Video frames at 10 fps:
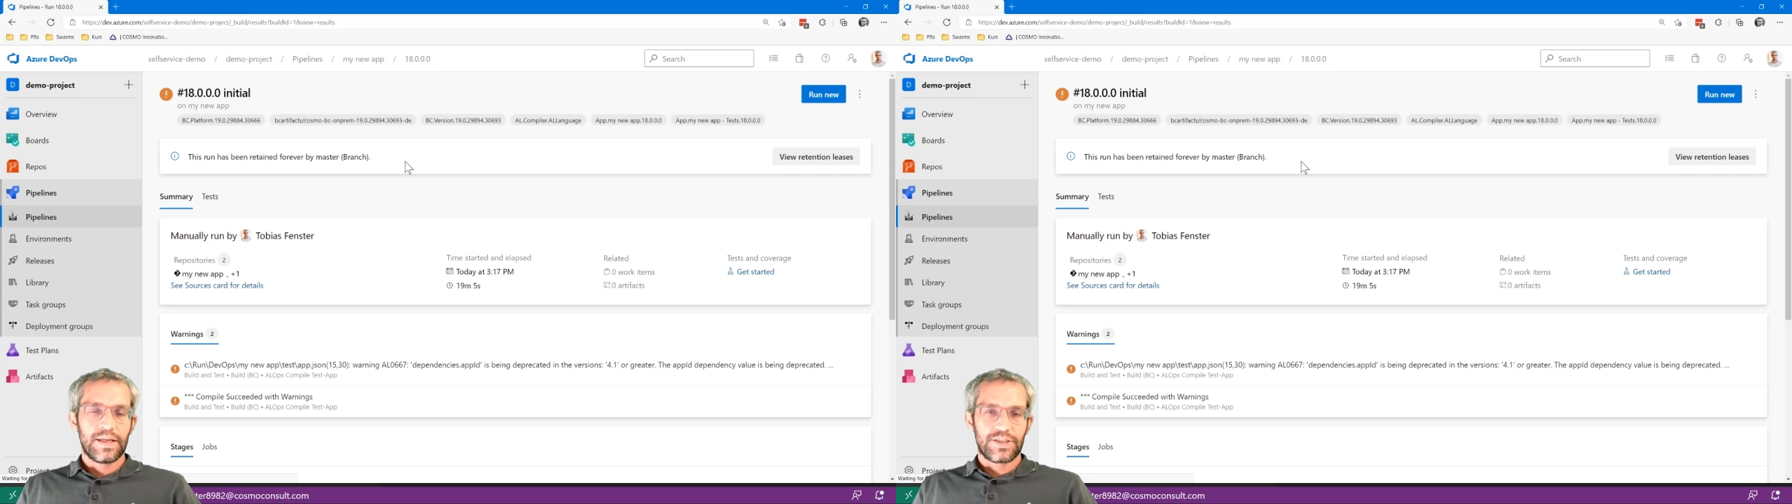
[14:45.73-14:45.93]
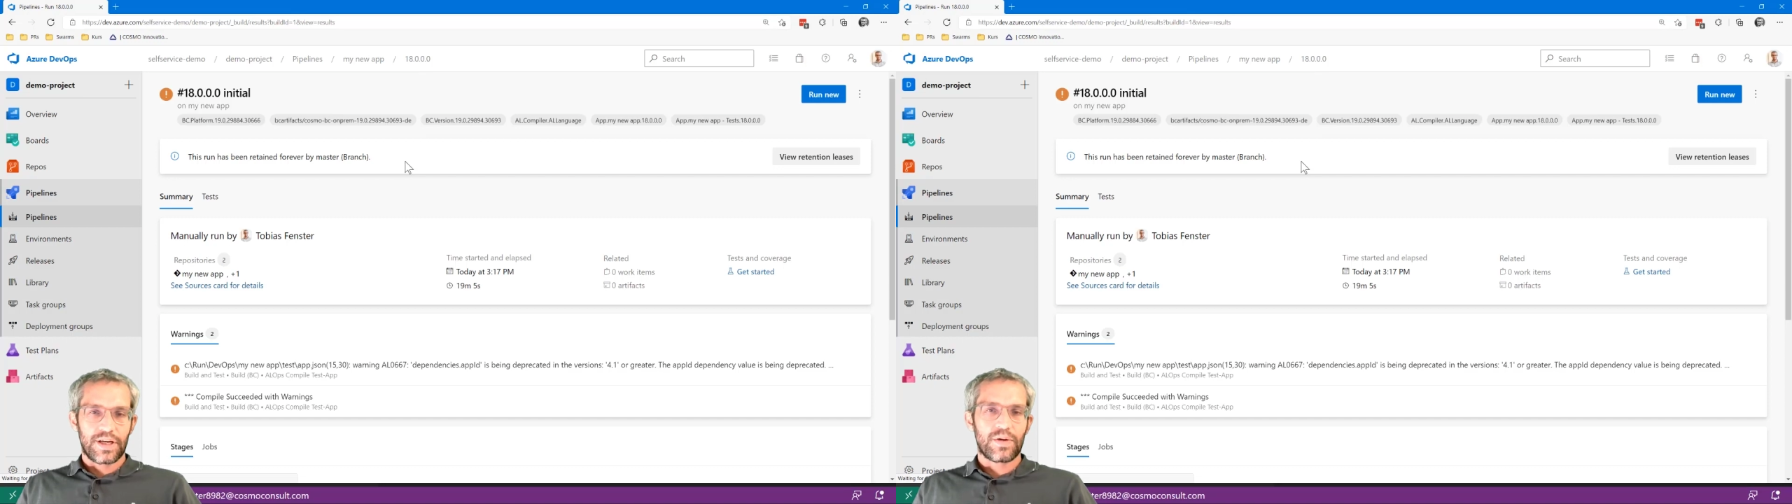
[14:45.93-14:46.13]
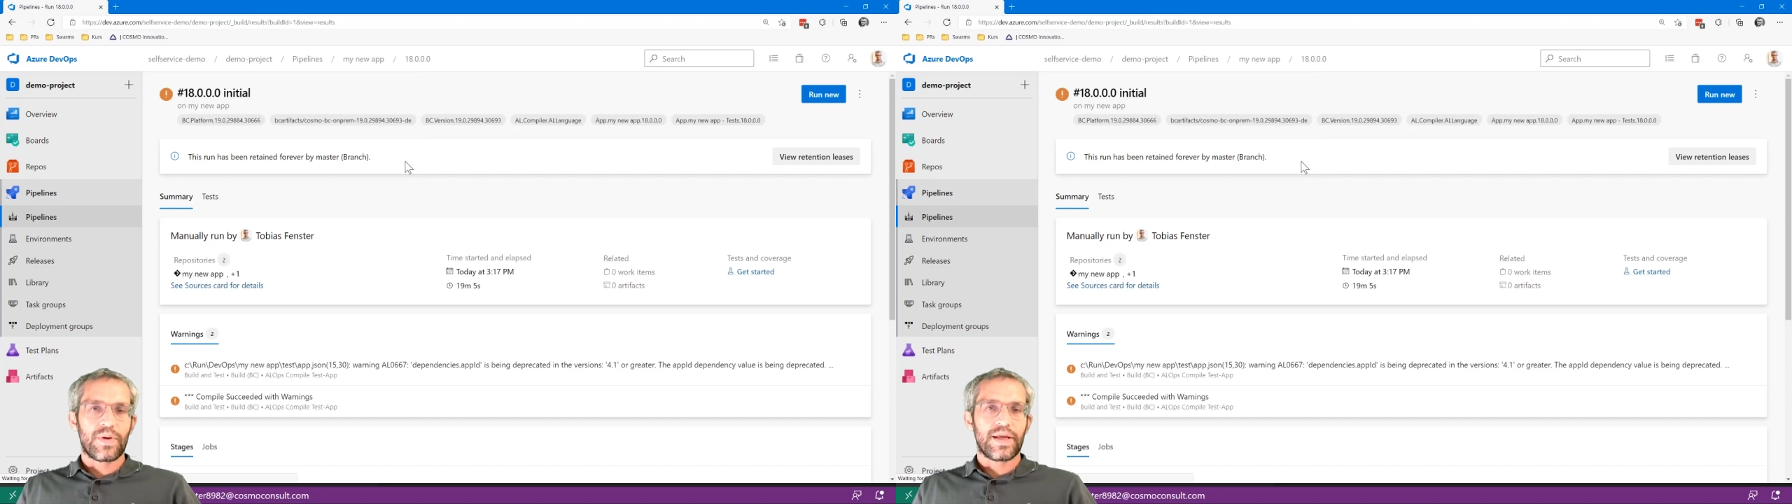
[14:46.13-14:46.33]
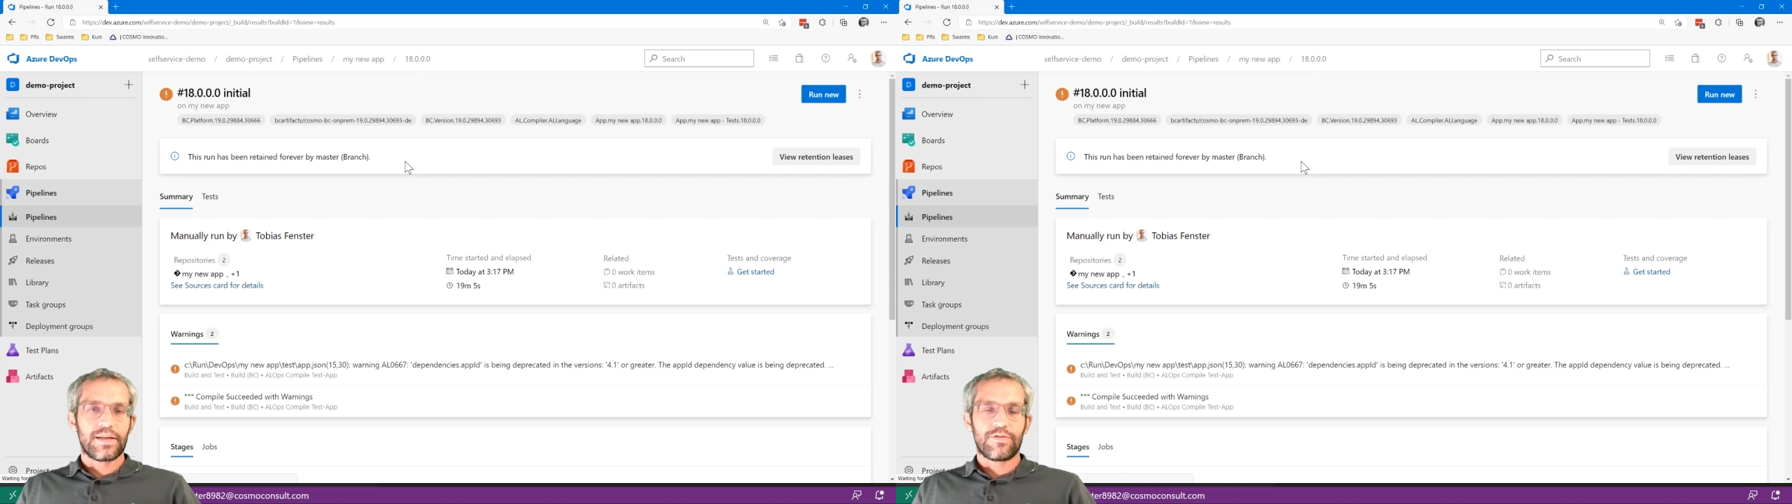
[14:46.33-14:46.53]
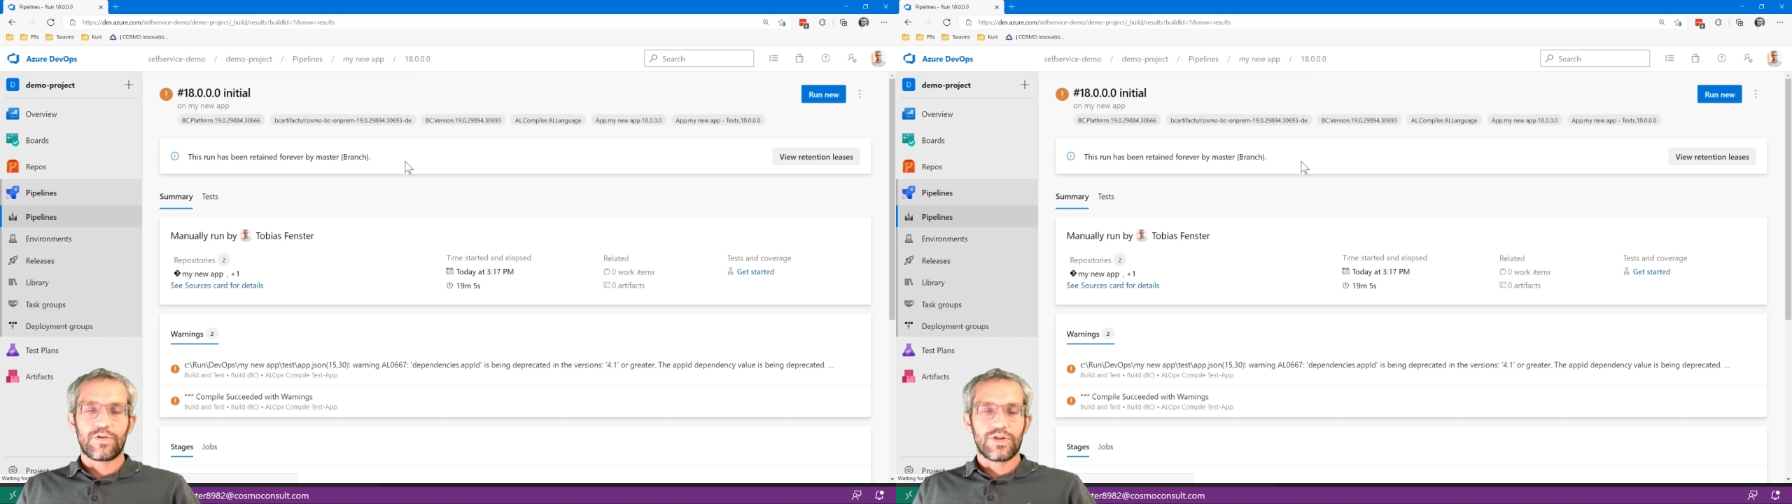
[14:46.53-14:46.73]

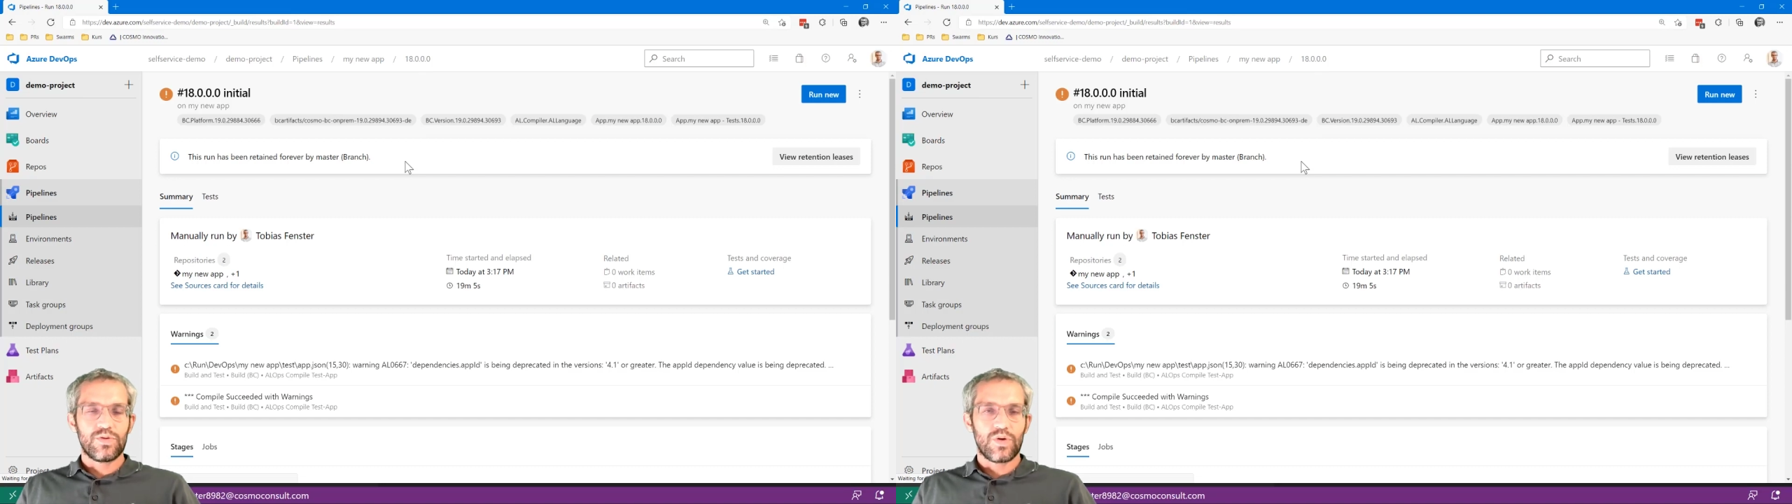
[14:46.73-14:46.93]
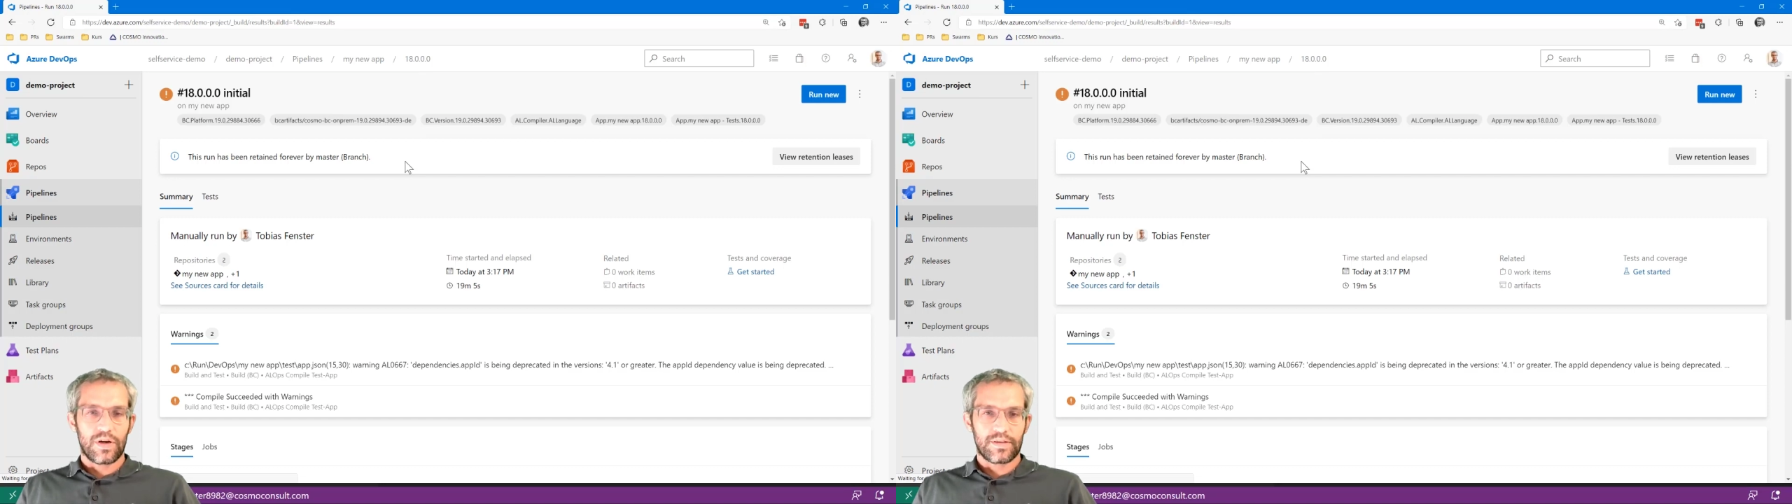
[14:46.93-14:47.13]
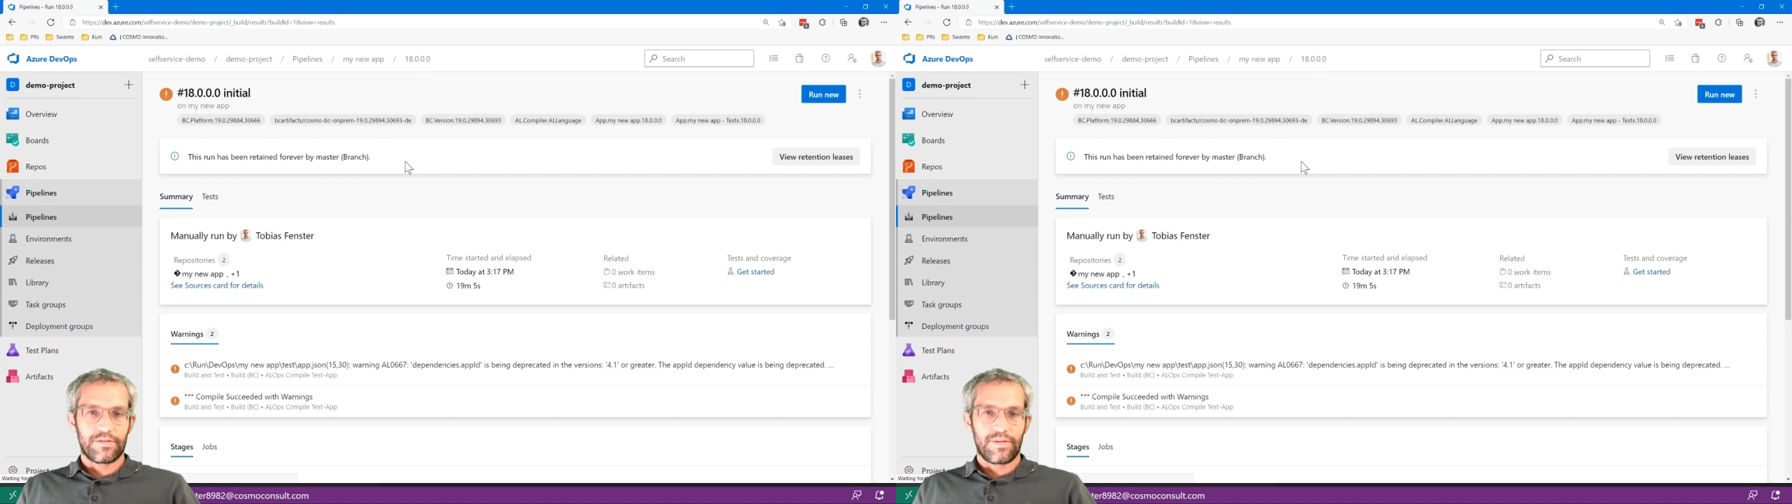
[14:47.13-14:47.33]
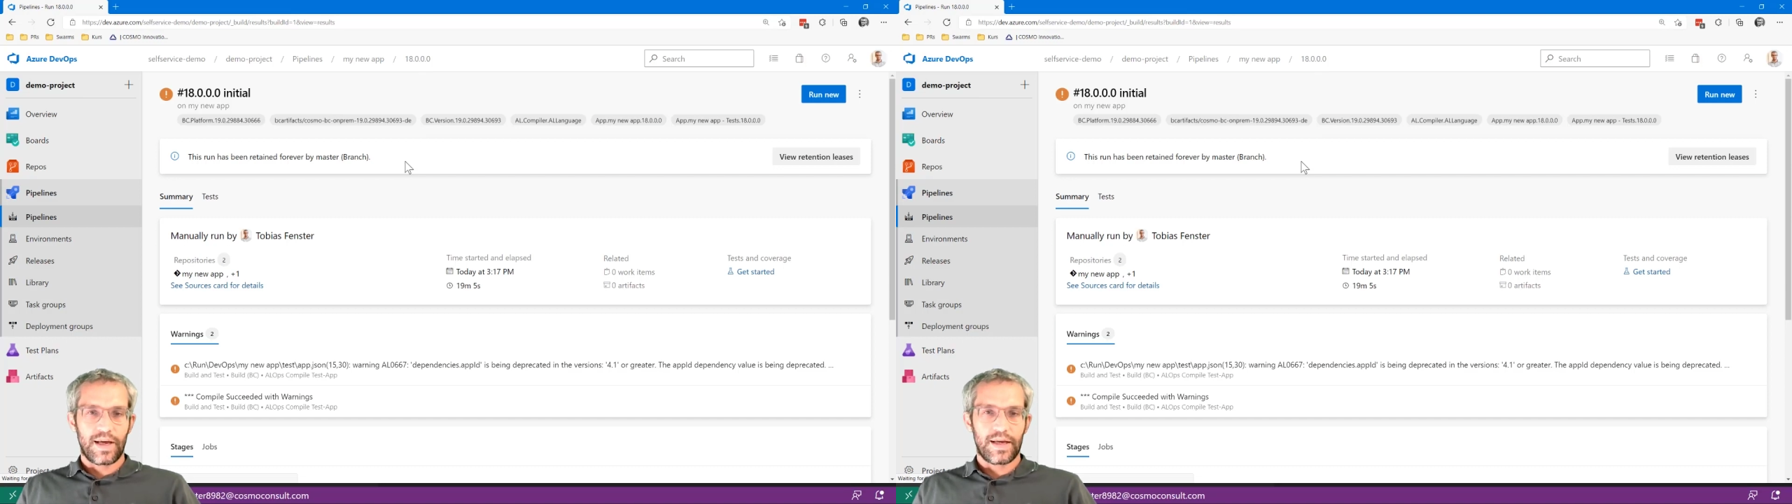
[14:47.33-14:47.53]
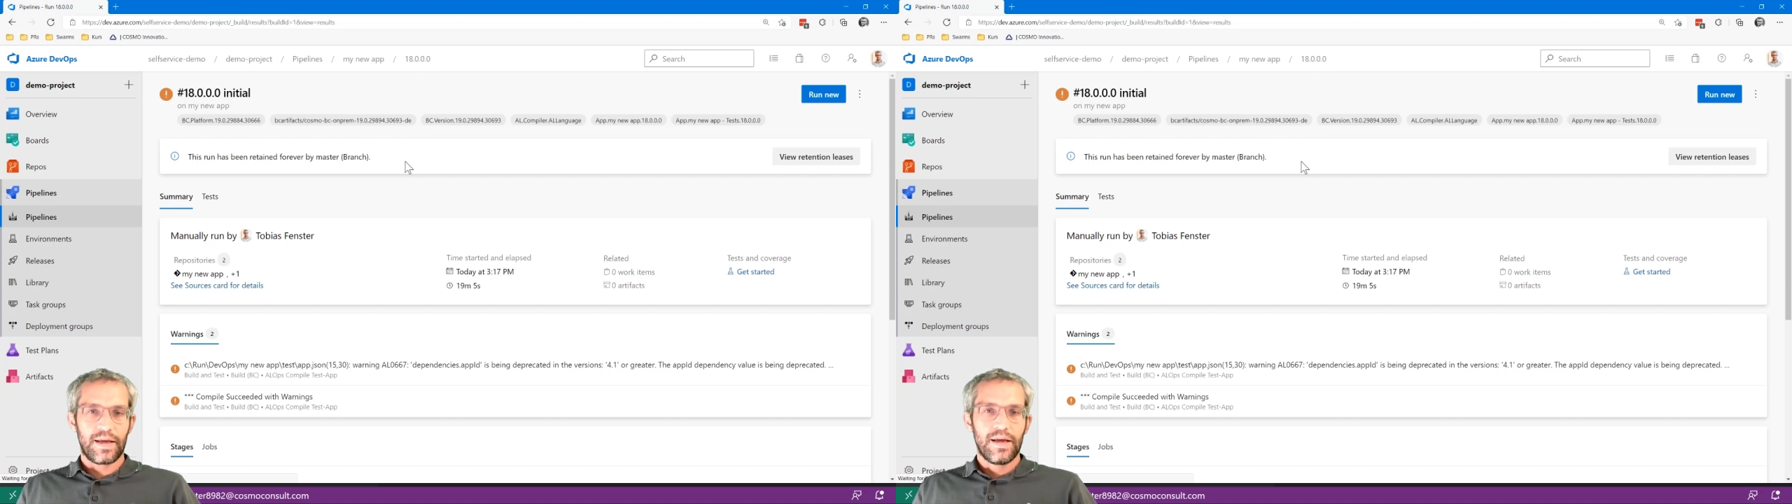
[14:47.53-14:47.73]
generated for you on the
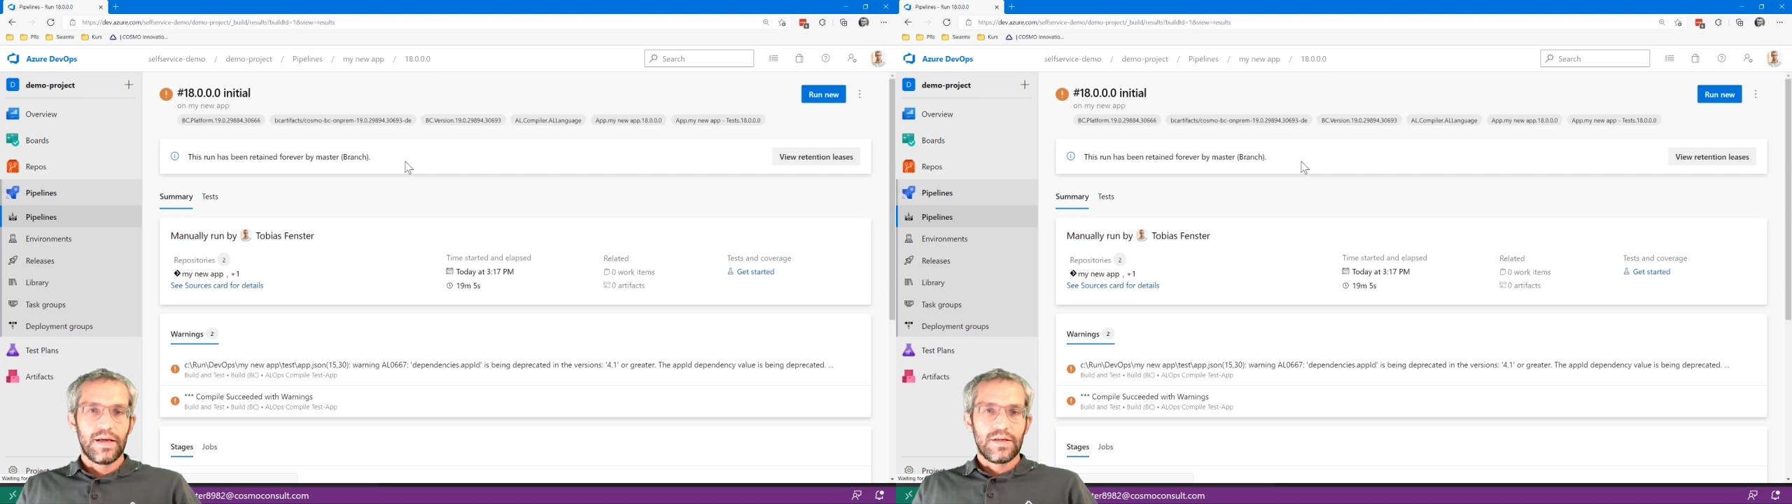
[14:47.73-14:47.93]
fly.